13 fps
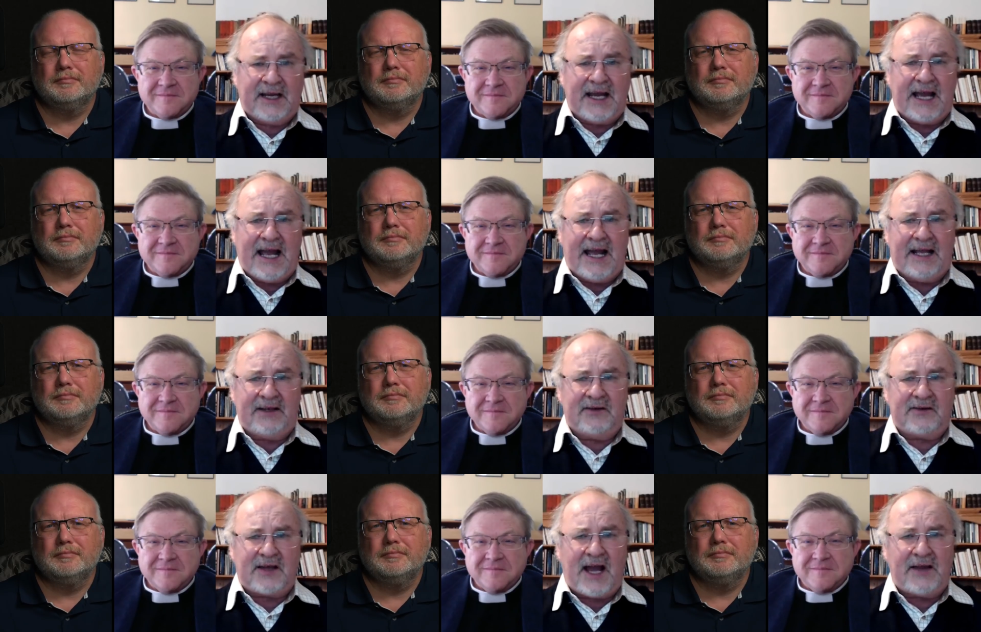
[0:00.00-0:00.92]

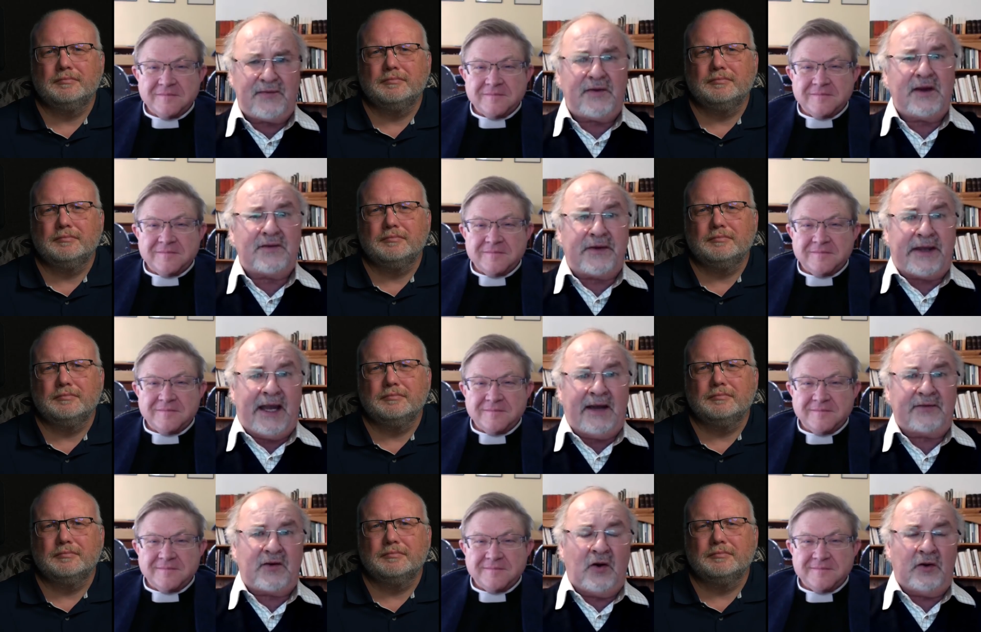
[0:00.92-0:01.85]
Speaker 1: and I fear for
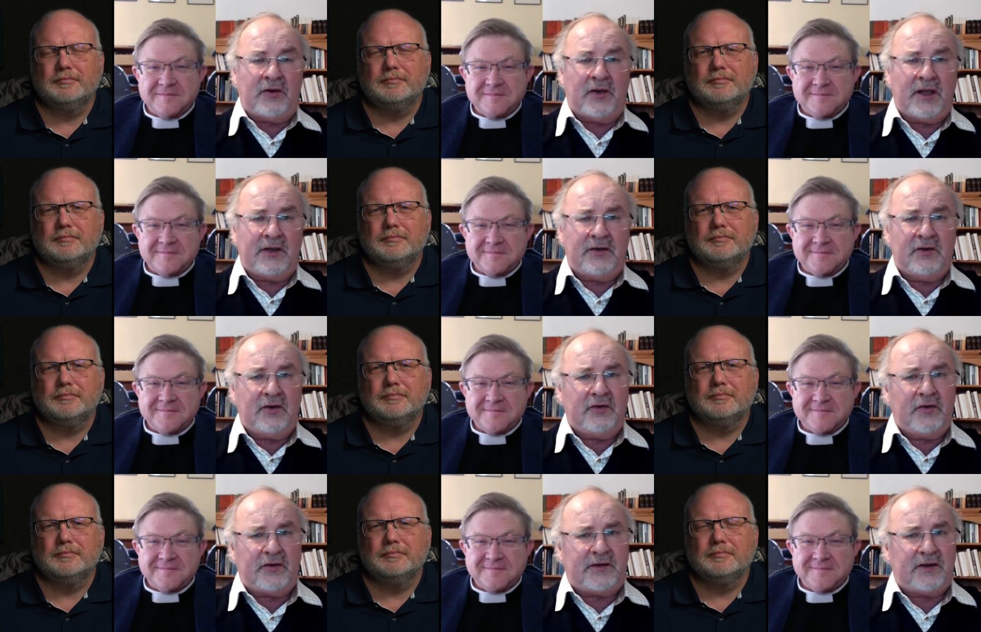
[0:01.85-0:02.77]
GAFCON, and
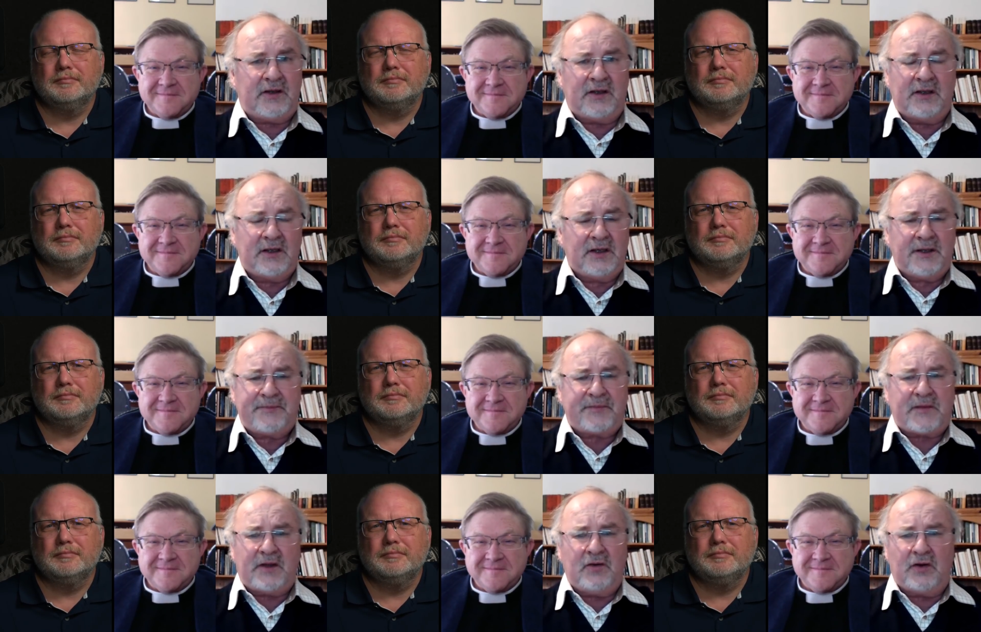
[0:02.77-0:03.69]
not in a
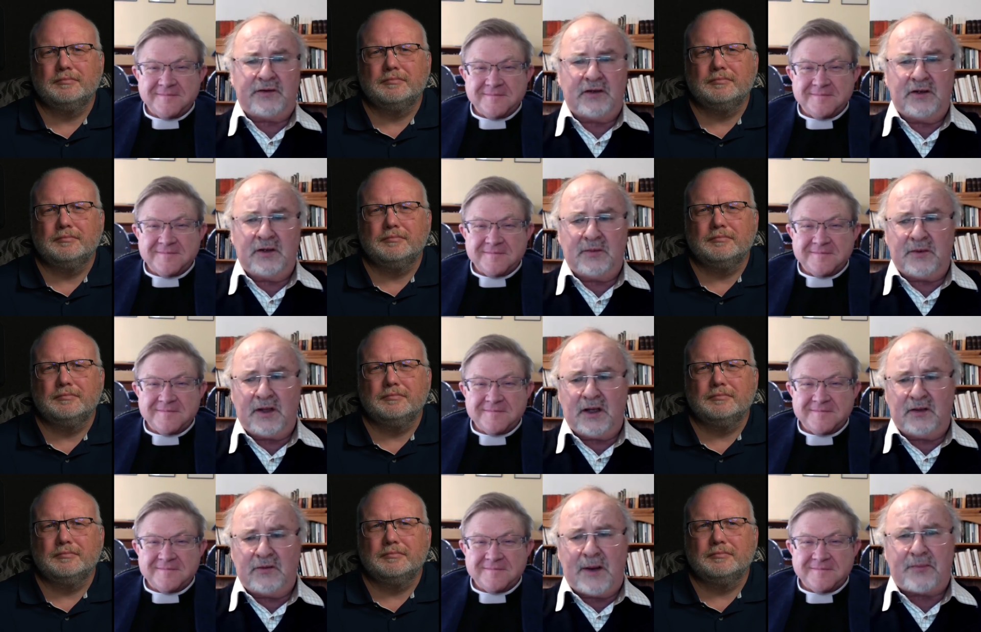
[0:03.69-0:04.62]
not in a,
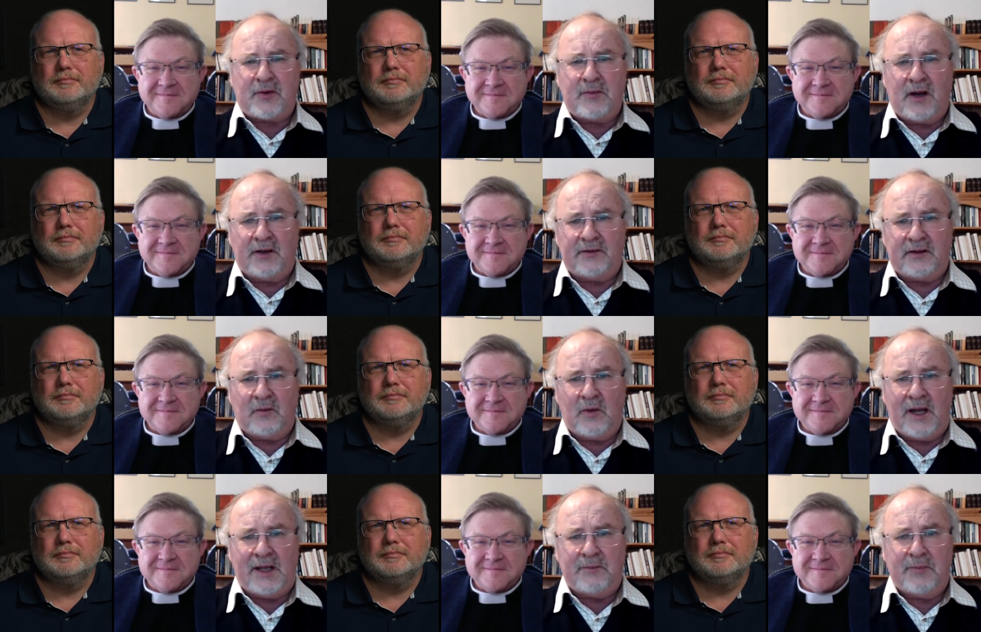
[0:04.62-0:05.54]
a reprimanding
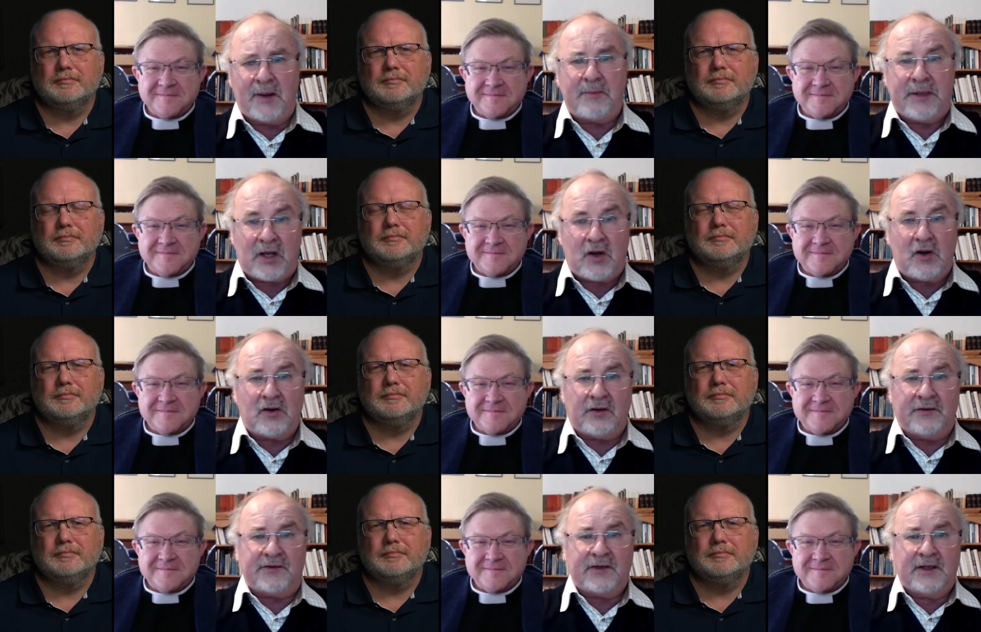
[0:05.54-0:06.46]
way, but
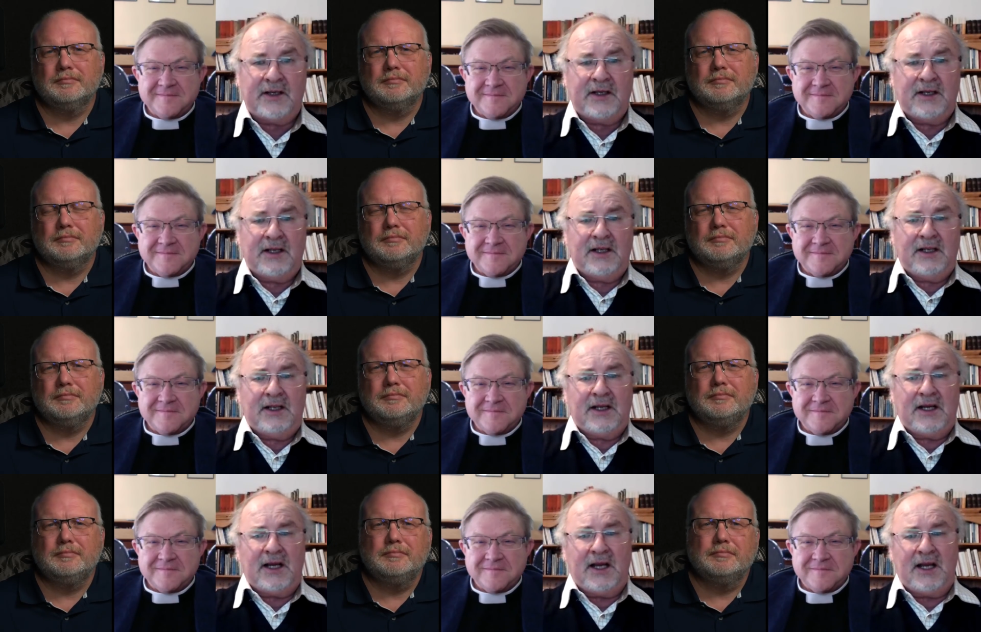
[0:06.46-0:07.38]
because
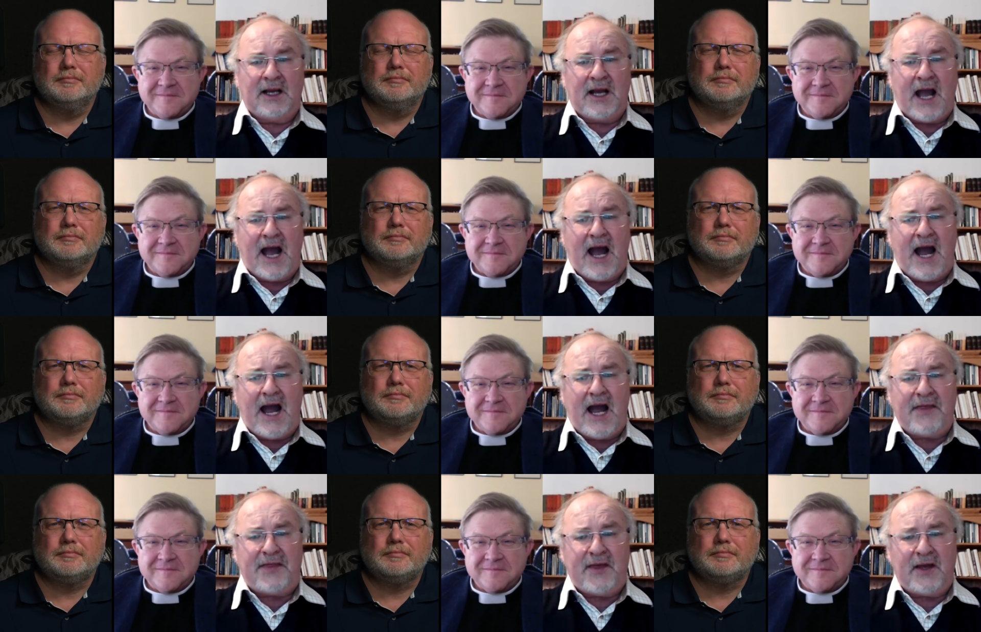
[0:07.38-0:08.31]
uh,
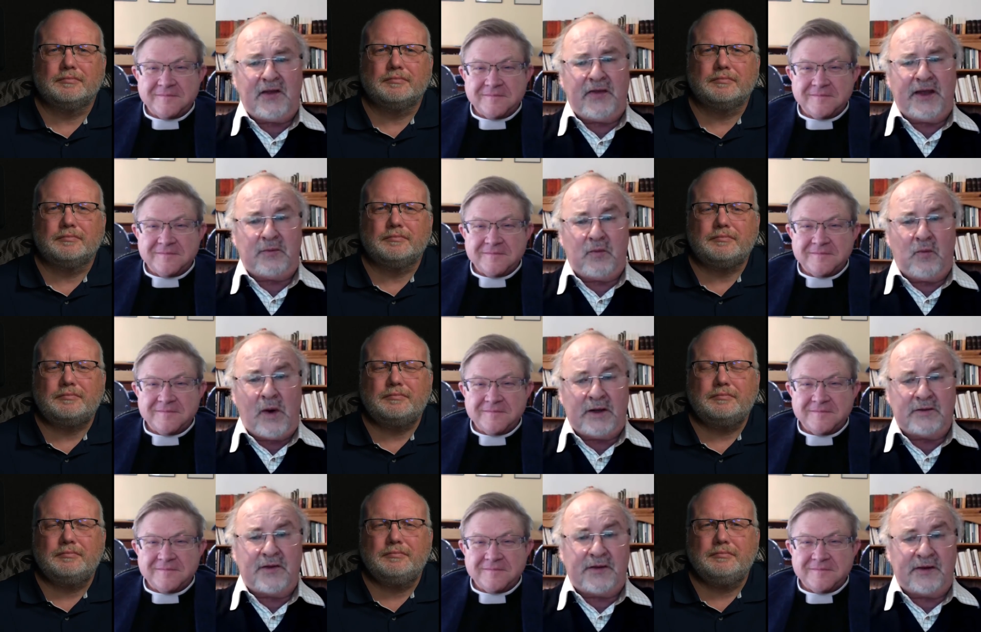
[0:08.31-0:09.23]
I think that
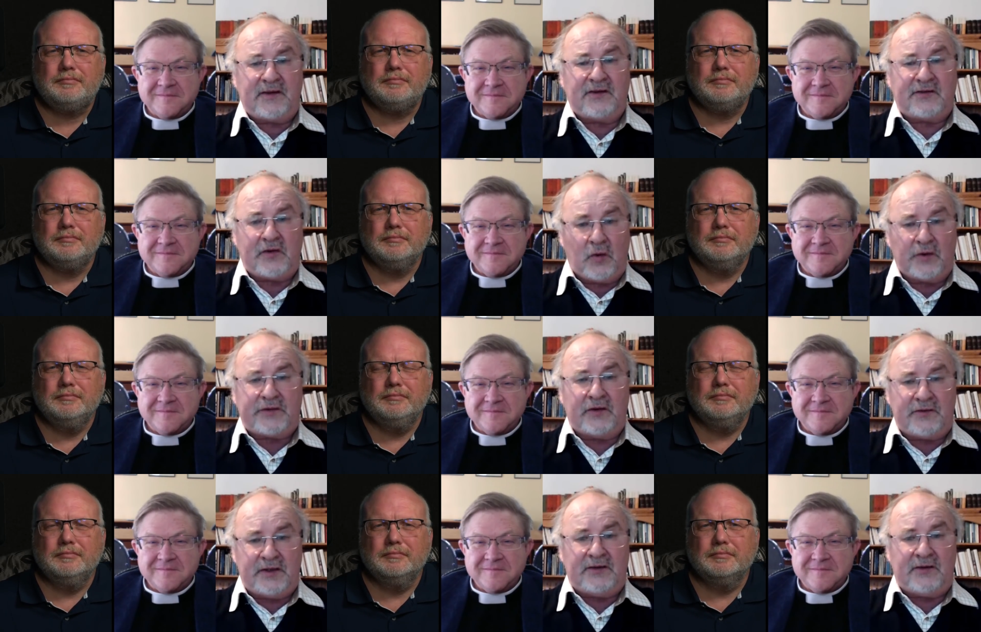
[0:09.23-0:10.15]
one of the things history
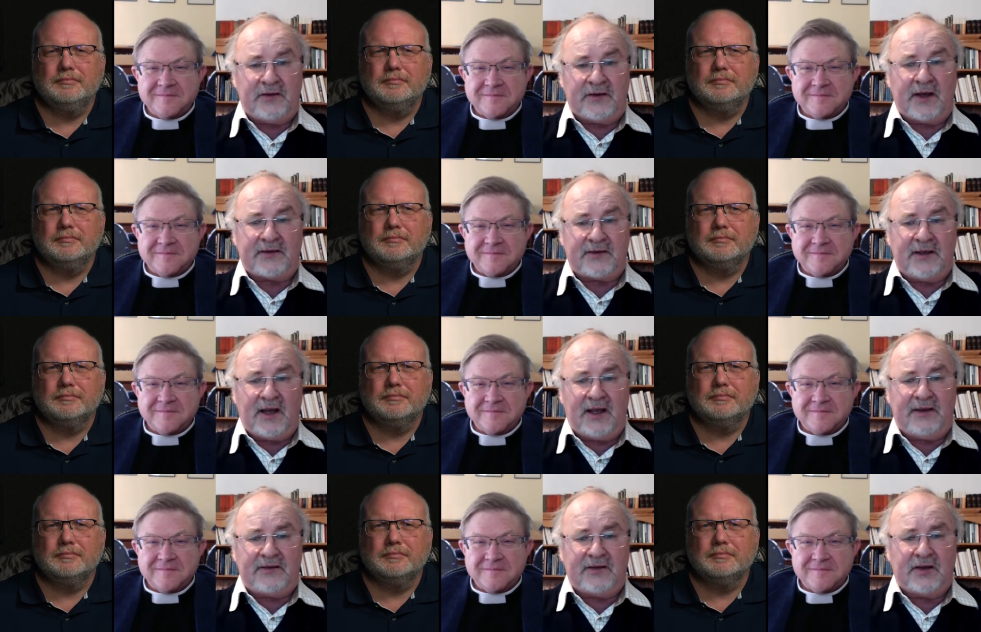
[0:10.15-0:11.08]
also teaches us
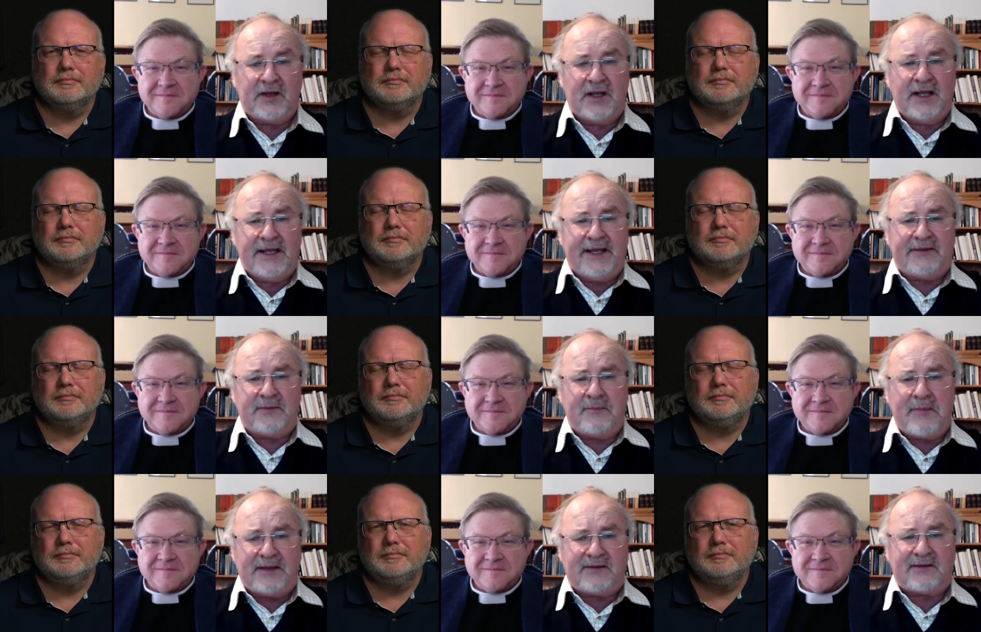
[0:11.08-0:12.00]
is that it's
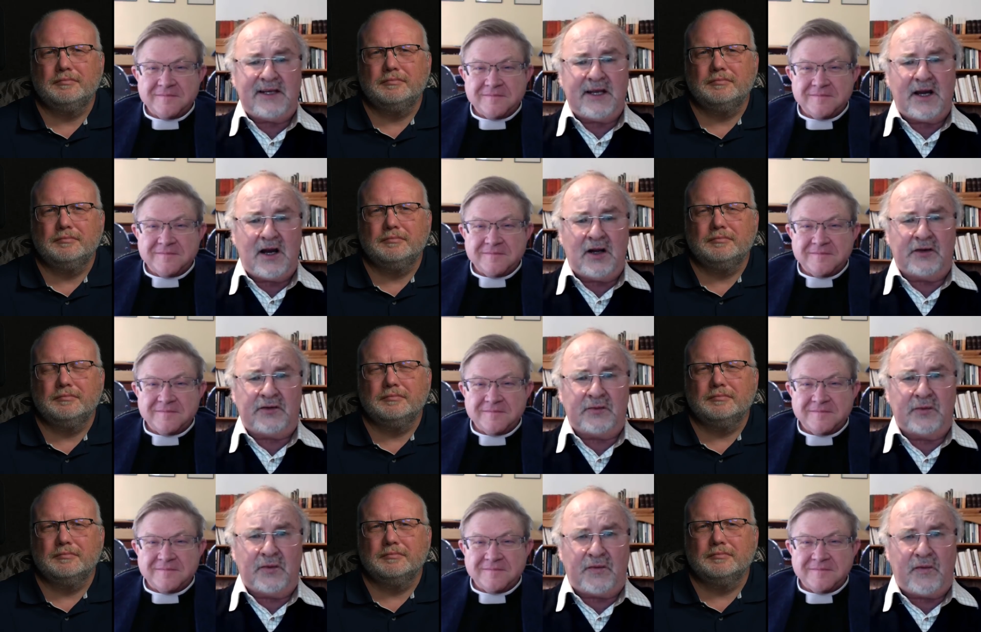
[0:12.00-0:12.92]
immensely hard to
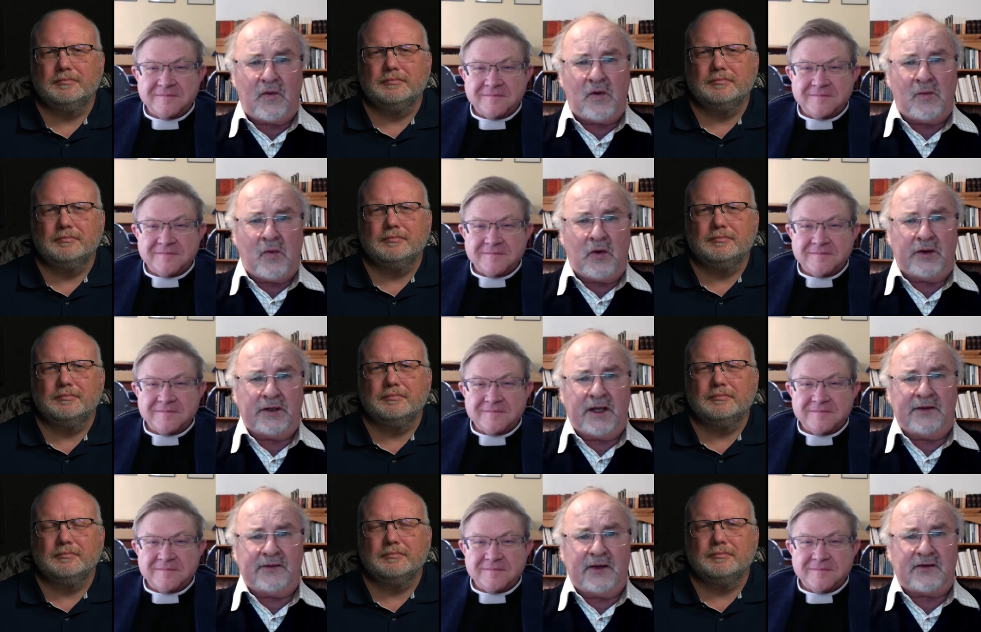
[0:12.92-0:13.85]
reform
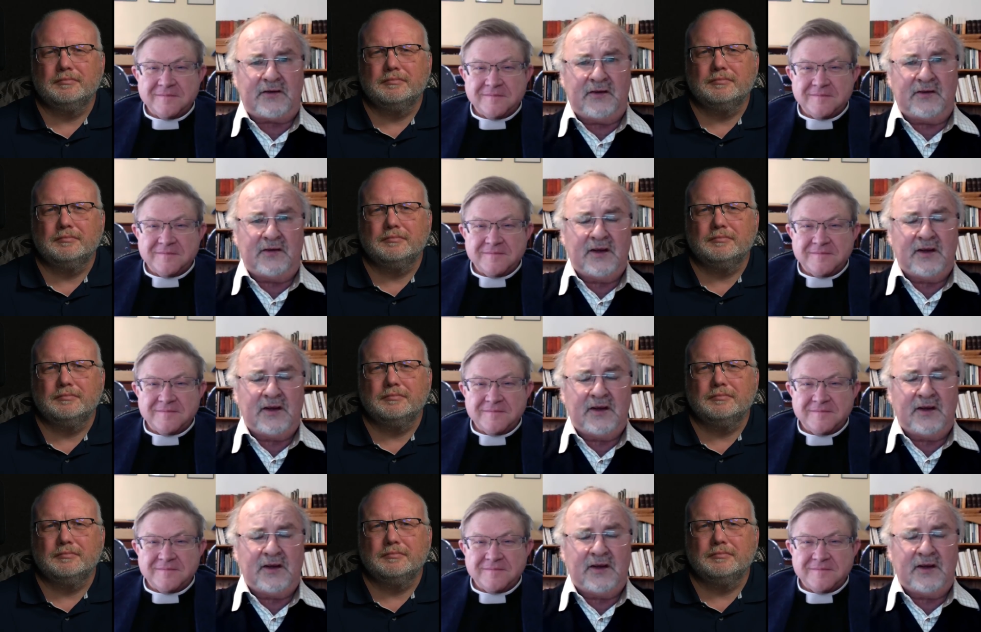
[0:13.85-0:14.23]
organizations,